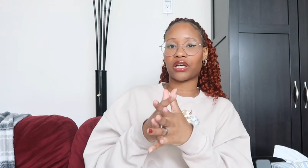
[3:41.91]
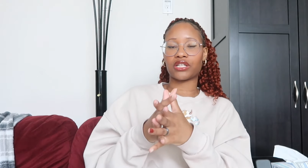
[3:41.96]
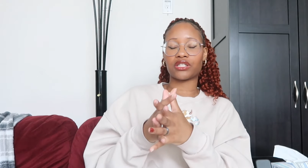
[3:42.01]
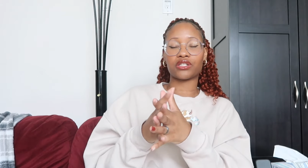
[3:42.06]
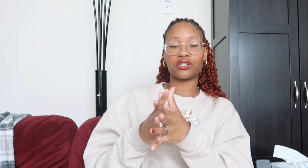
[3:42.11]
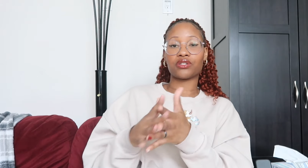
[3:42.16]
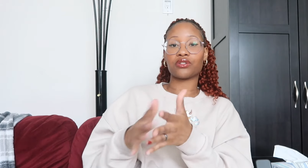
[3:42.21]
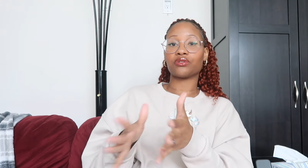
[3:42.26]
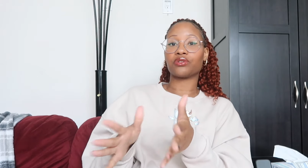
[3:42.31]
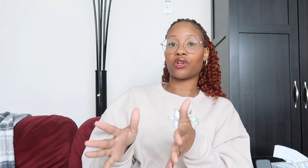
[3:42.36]
I
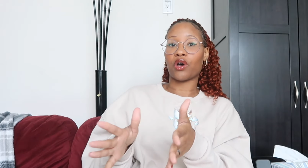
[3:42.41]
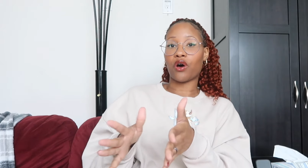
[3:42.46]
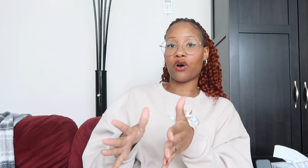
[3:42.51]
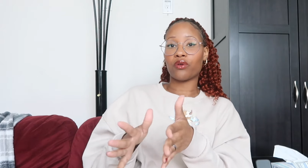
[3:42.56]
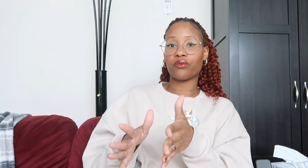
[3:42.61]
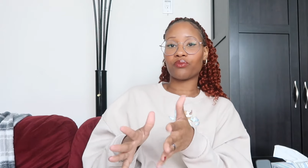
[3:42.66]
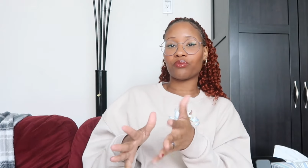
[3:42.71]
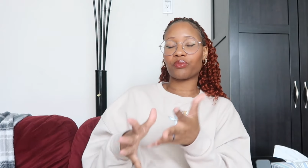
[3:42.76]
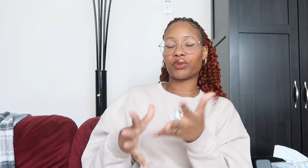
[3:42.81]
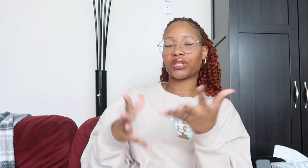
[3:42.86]
still
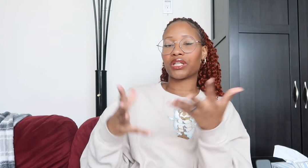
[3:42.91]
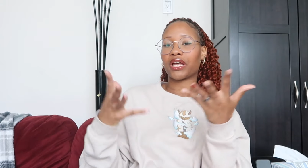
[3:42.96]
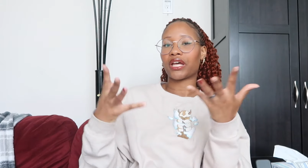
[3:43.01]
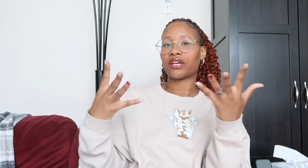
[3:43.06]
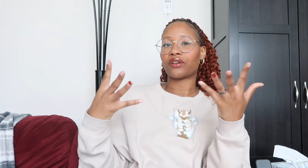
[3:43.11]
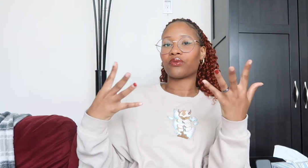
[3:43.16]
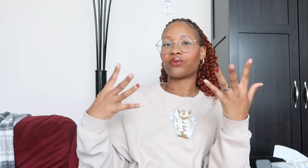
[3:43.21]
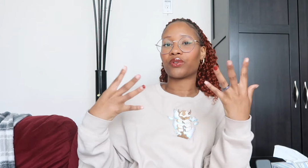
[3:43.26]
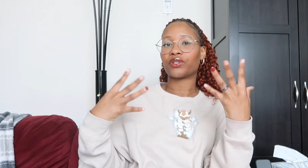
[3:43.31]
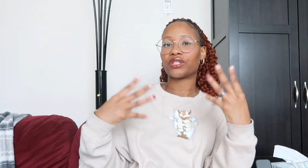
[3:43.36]
don't, but,
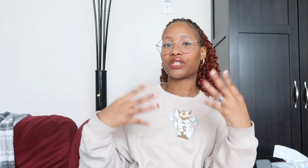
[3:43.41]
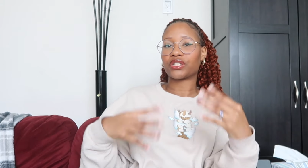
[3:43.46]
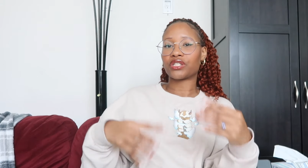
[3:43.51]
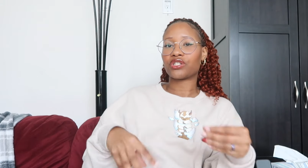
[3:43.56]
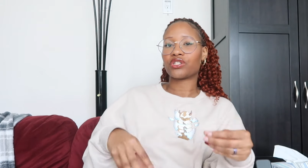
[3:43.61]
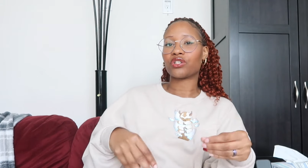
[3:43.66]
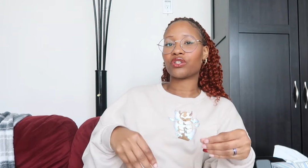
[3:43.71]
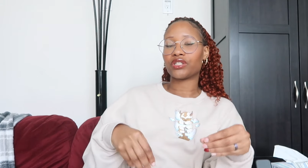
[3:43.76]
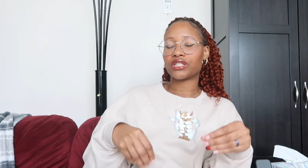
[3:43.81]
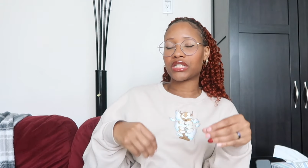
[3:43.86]
like, for
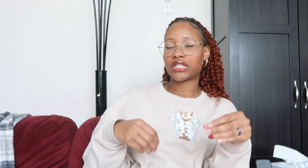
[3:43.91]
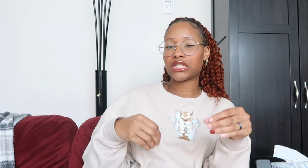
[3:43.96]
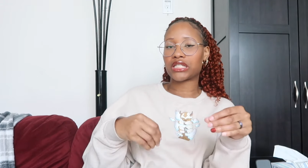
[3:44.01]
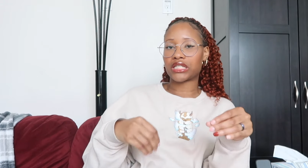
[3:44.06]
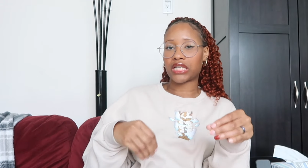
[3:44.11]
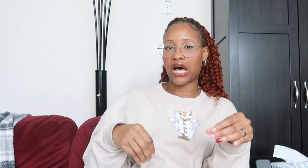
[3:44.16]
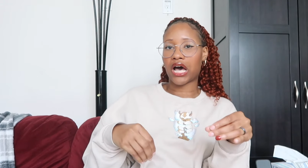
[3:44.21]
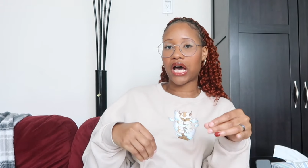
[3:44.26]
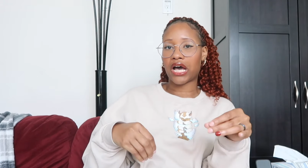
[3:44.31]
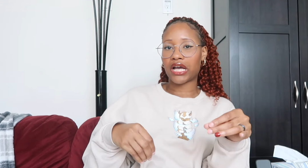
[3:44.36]
this certain
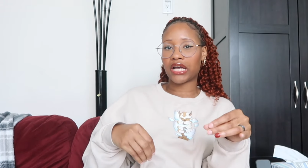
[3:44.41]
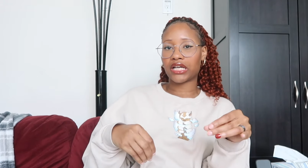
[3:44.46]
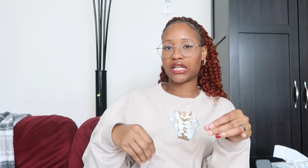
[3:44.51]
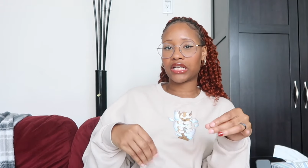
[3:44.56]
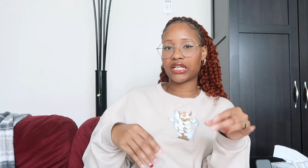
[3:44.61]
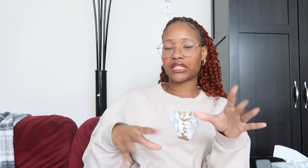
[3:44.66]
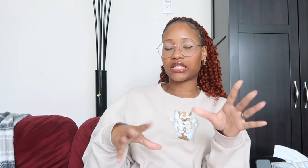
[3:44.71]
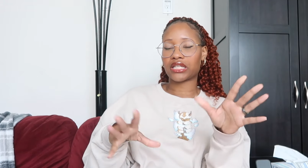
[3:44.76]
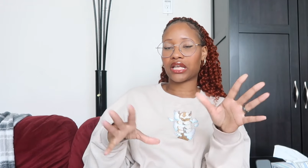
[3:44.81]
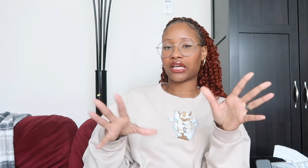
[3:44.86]

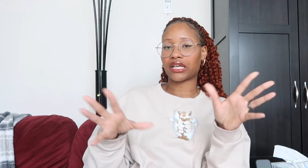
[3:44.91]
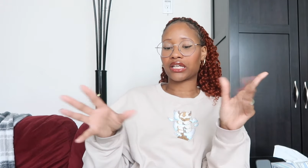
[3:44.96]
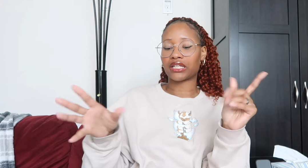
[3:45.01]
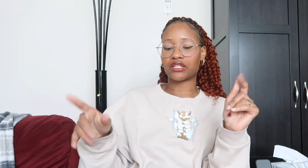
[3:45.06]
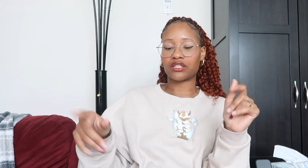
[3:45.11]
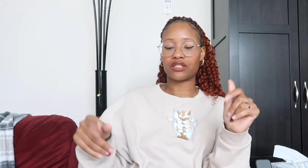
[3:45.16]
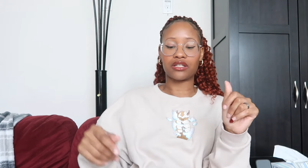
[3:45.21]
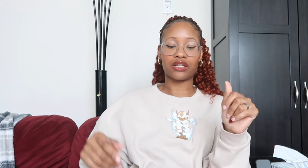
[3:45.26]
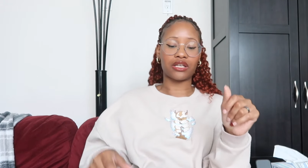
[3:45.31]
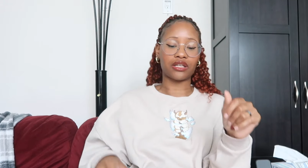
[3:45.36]
design, it's, like,
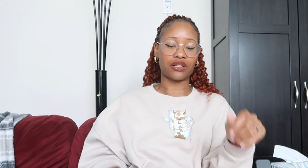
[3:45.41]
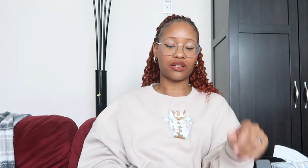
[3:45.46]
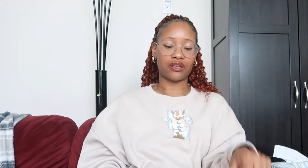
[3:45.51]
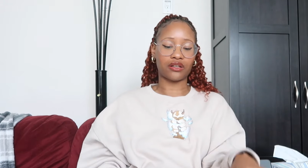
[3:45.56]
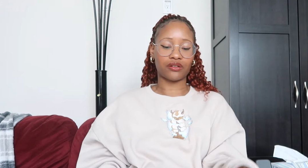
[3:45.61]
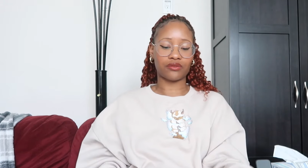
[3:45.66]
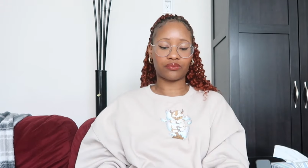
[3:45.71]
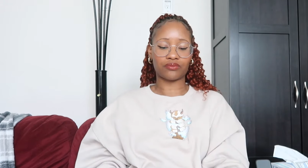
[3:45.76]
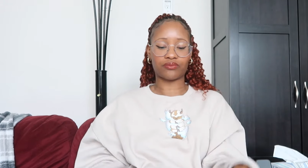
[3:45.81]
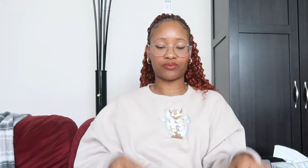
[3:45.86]
it's needed.
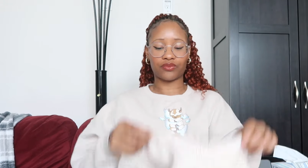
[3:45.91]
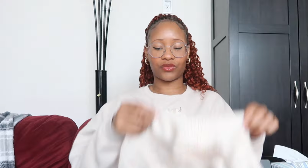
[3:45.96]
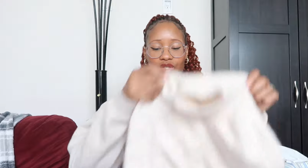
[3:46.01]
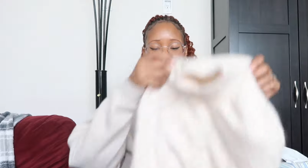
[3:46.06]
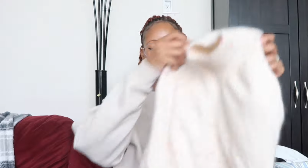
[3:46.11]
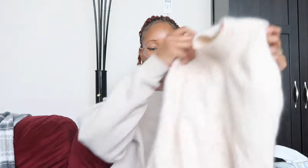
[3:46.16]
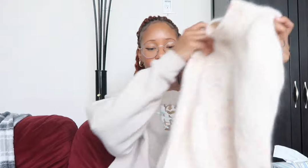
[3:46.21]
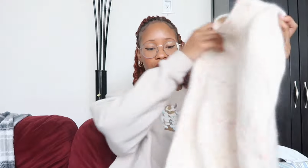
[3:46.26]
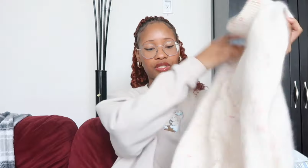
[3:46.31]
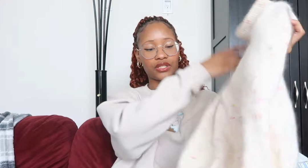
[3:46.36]
You
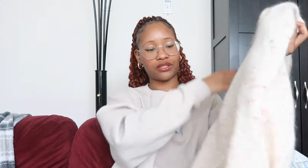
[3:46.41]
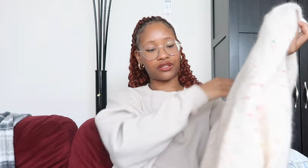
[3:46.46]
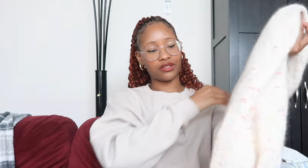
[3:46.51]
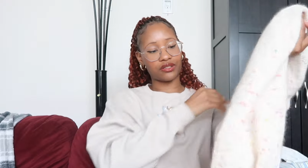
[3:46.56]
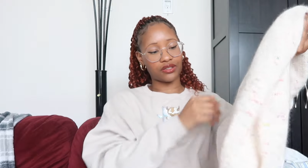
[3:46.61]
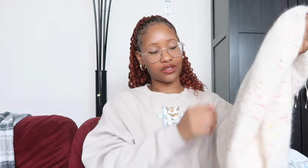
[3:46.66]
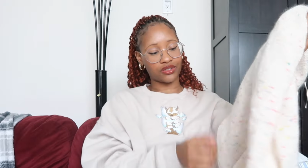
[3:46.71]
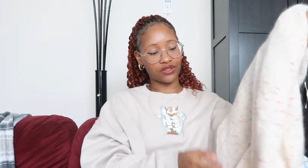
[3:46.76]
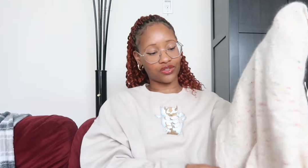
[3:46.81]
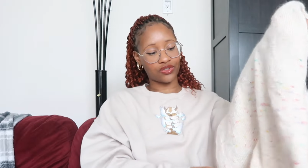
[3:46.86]
know,
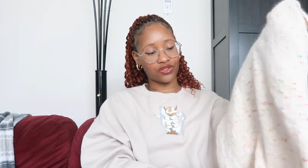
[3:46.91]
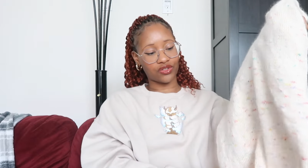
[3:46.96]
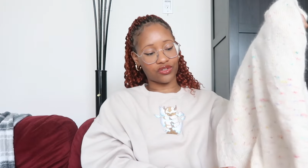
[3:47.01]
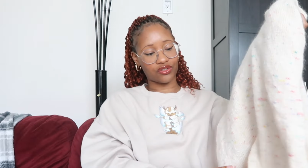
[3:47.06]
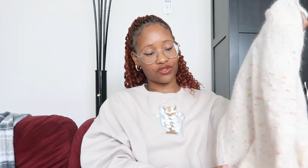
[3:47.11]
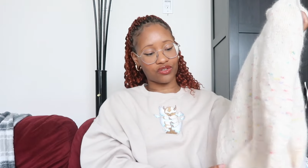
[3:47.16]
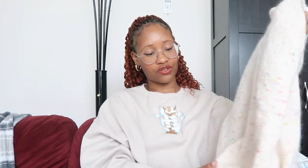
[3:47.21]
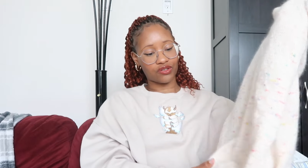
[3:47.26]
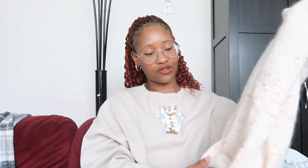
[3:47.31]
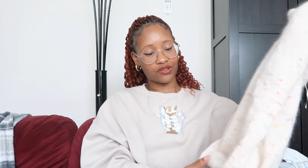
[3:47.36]
it's
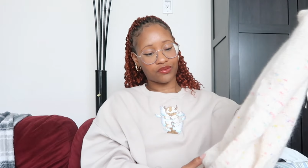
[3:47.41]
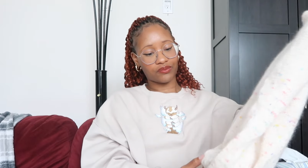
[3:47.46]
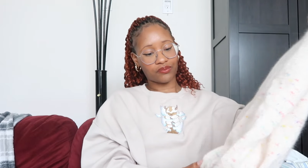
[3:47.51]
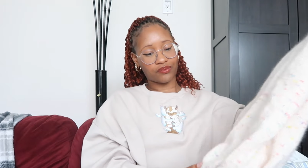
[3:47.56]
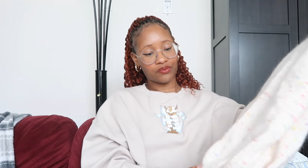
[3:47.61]
just